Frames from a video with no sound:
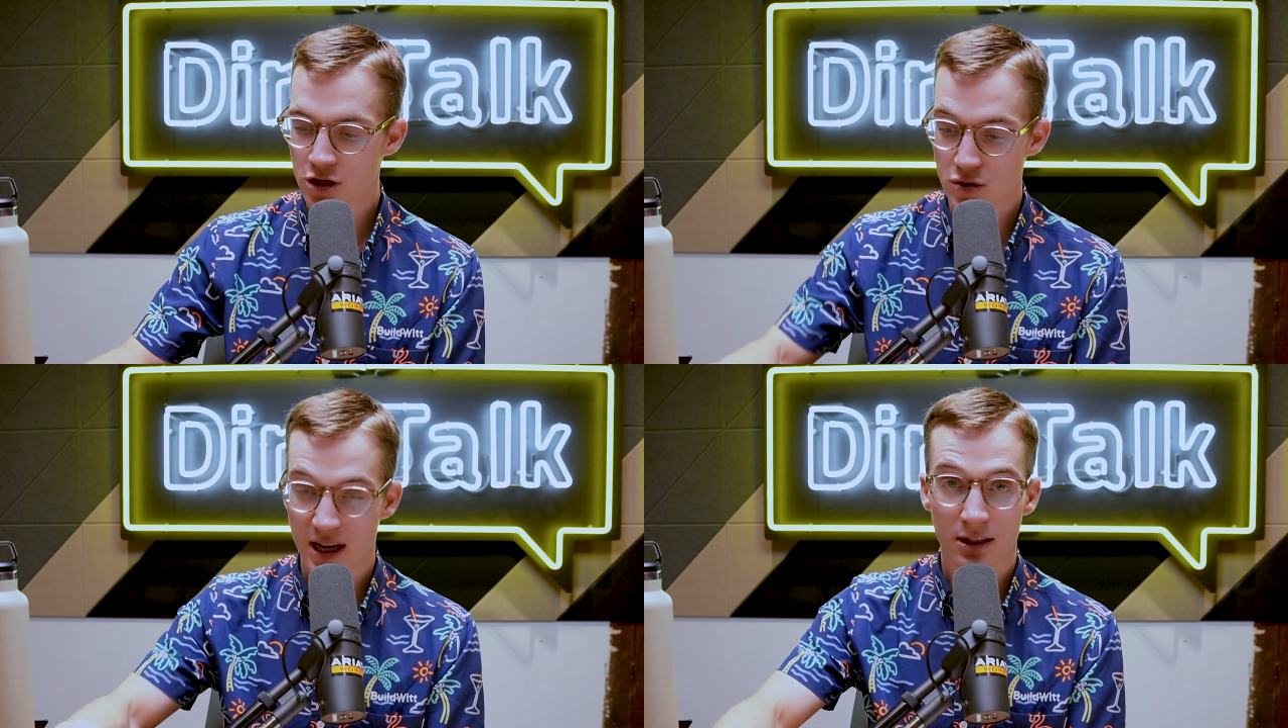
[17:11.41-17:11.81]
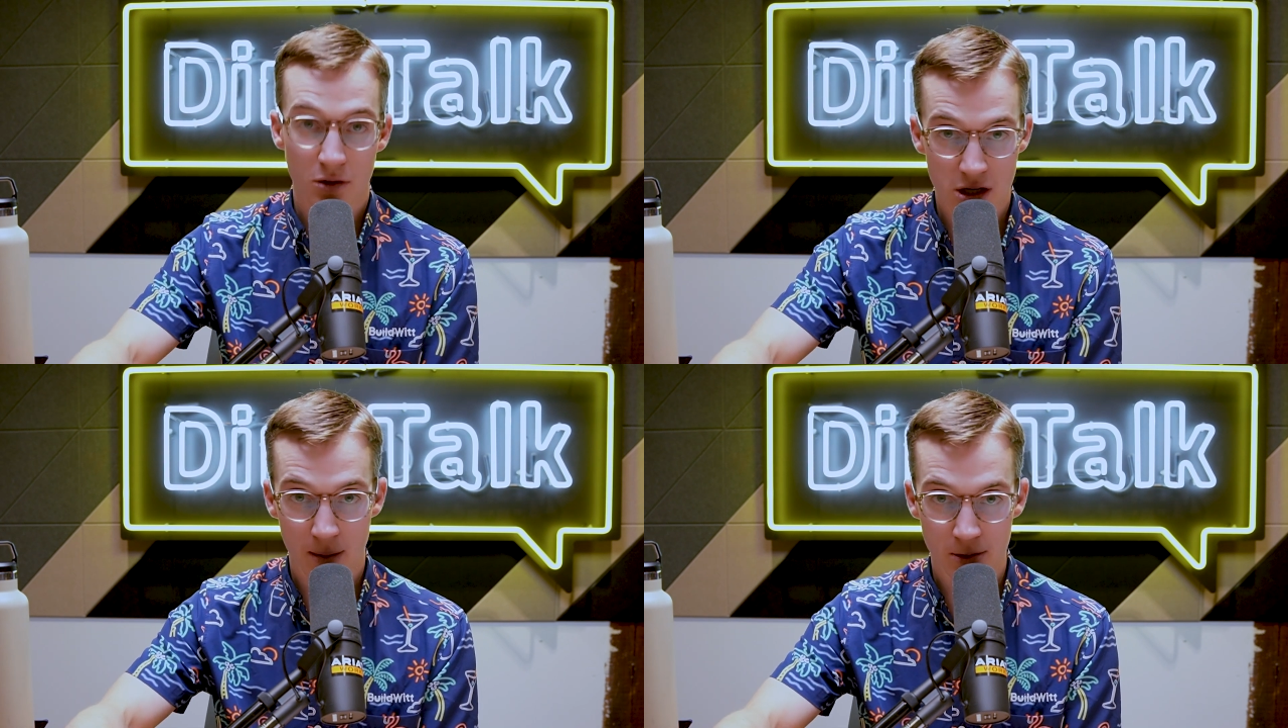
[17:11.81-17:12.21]
you get
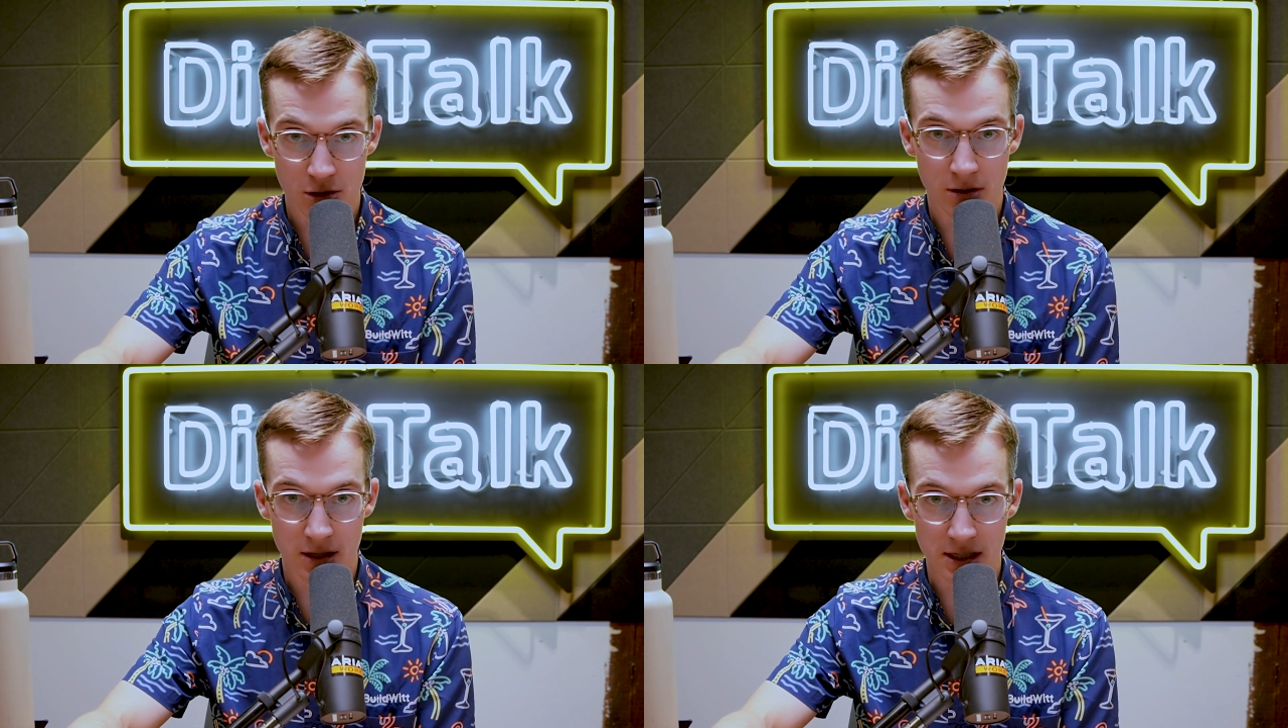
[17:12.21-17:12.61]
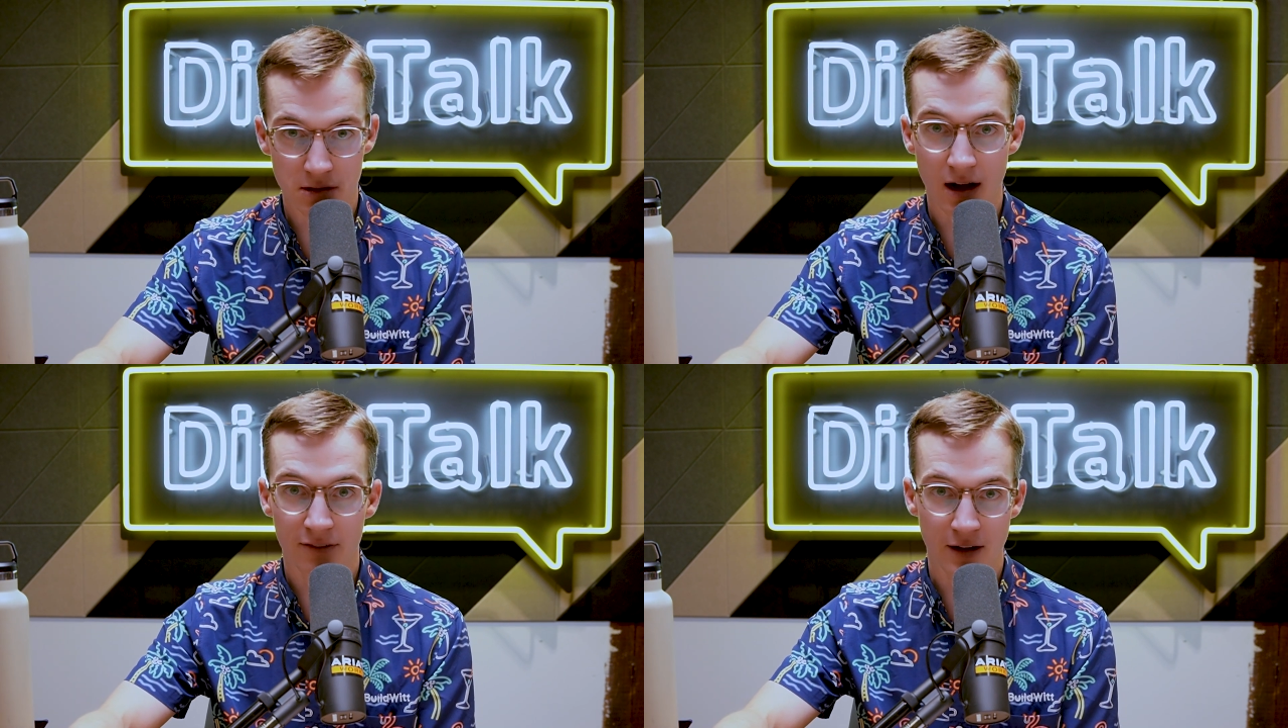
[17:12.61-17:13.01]
those opportunities
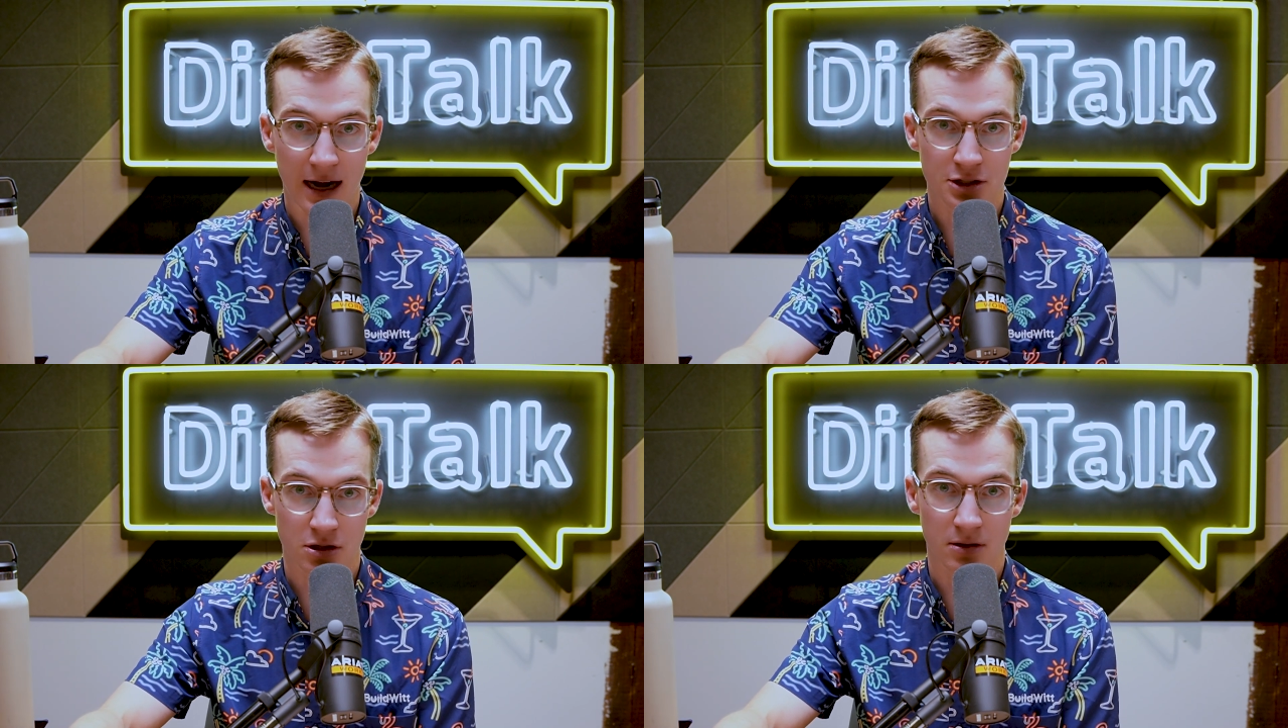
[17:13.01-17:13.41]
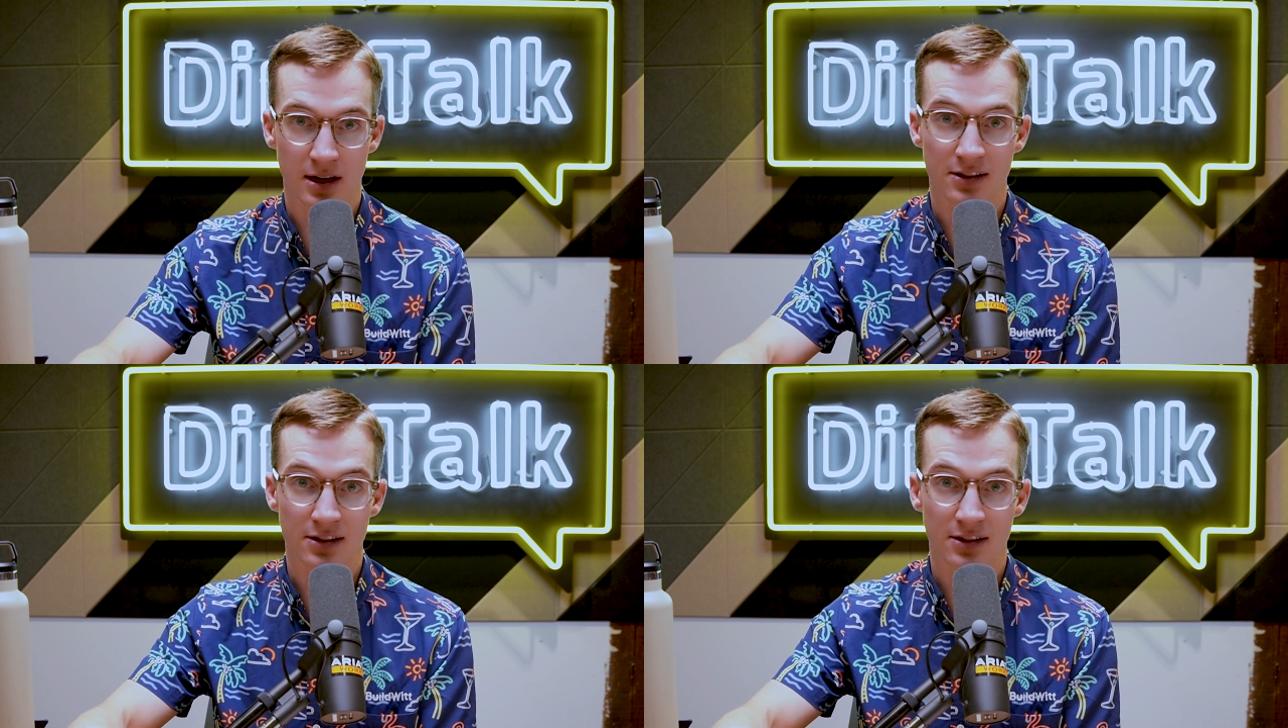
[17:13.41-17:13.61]
a lot faster,